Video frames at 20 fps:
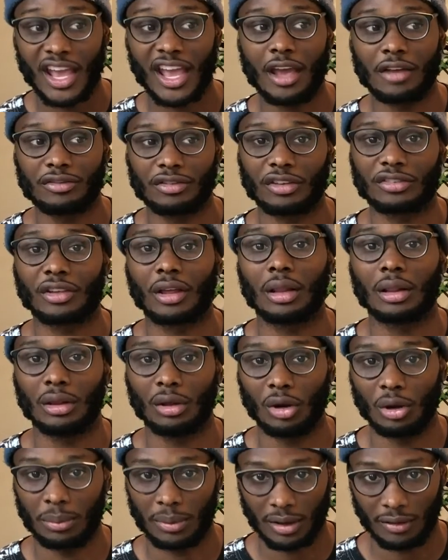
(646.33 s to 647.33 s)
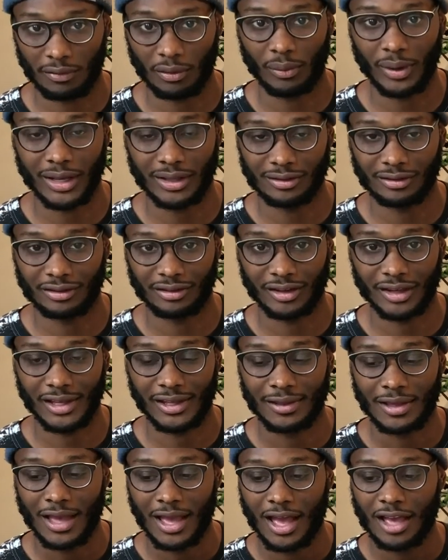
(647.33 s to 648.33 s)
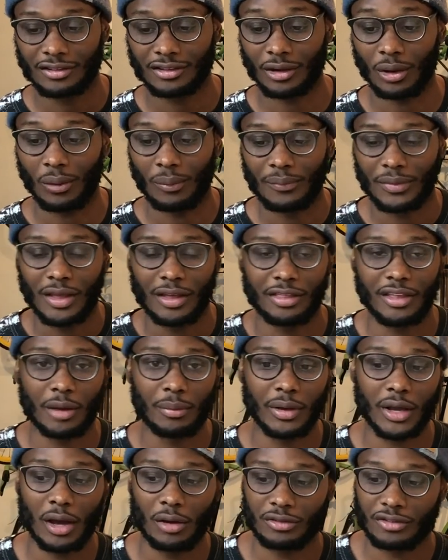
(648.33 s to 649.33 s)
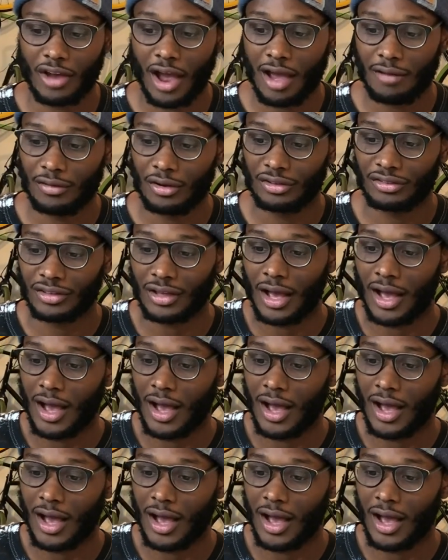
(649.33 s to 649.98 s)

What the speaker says: It's just a little bit of a wait and see. So there we go, drivers.